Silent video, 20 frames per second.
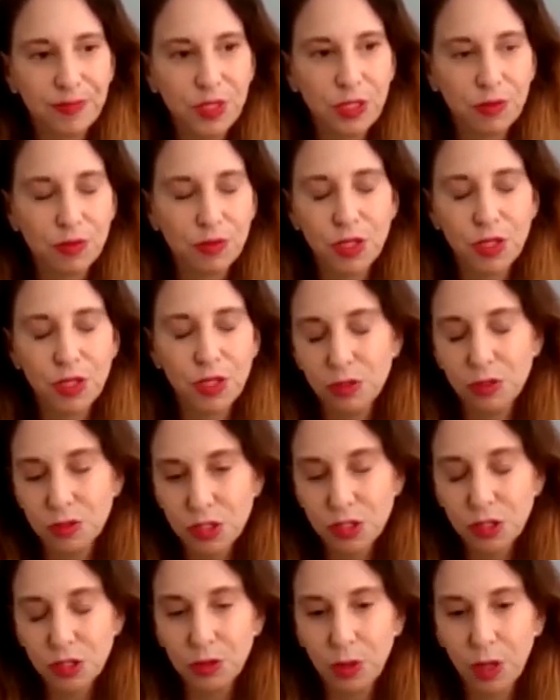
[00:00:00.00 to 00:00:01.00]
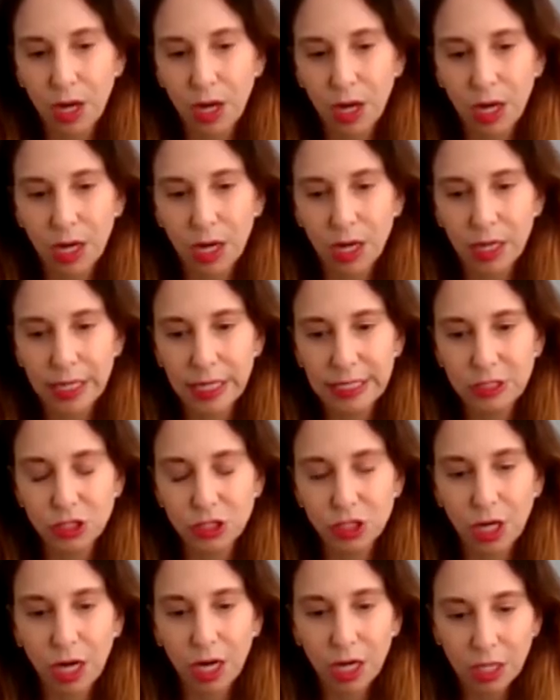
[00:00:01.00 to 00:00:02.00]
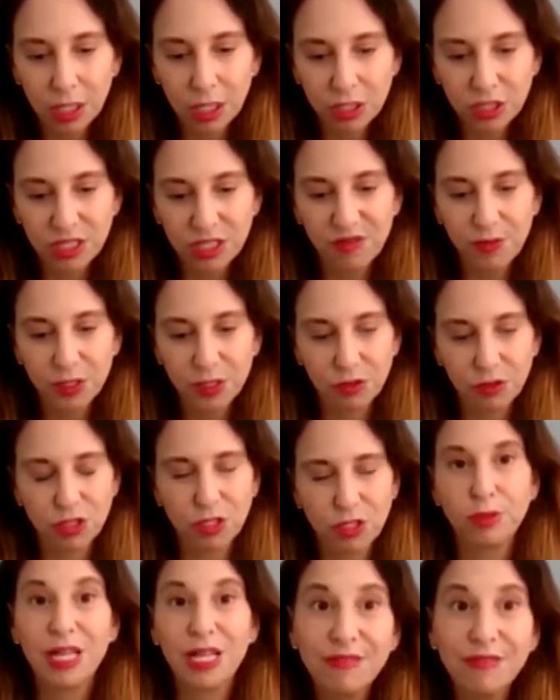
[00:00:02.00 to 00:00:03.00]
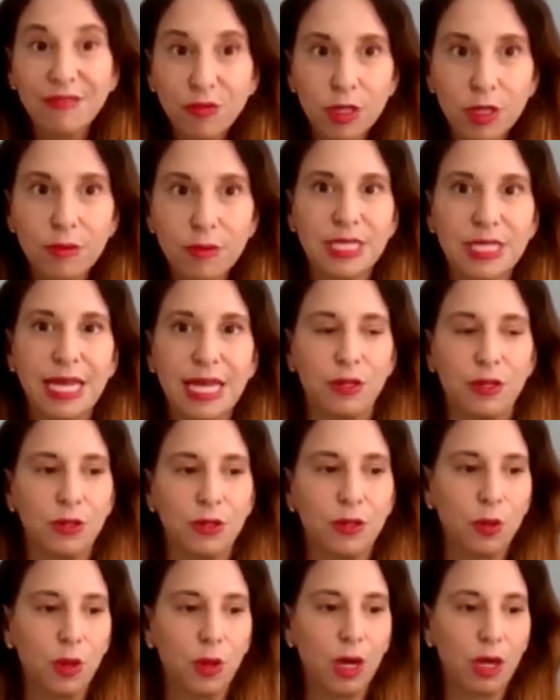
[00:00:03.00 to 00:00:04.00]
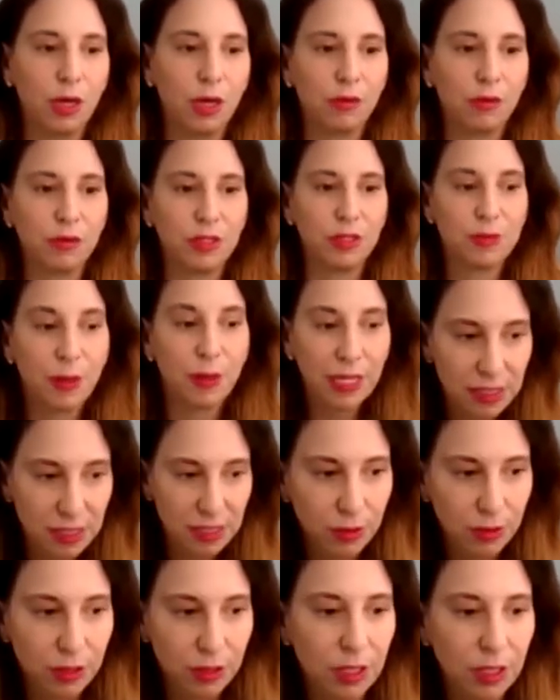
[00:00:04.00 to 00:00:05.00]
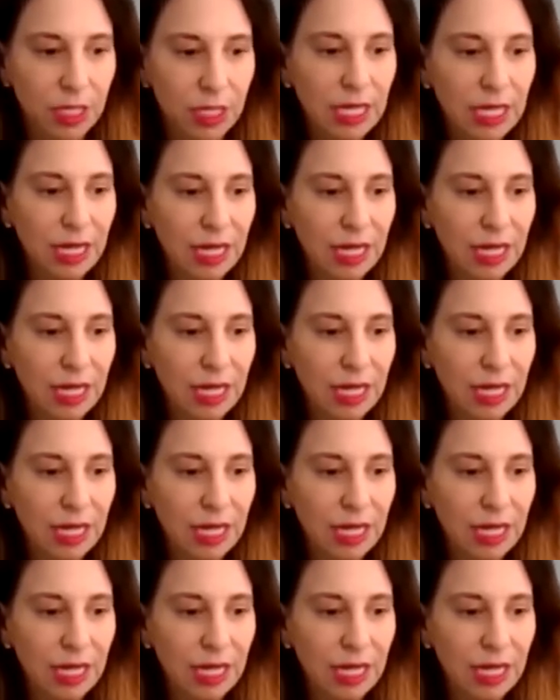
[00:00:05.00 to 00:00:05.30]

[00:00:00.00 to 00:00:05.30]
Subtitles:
those who are in charge of social platforms and who are responsible,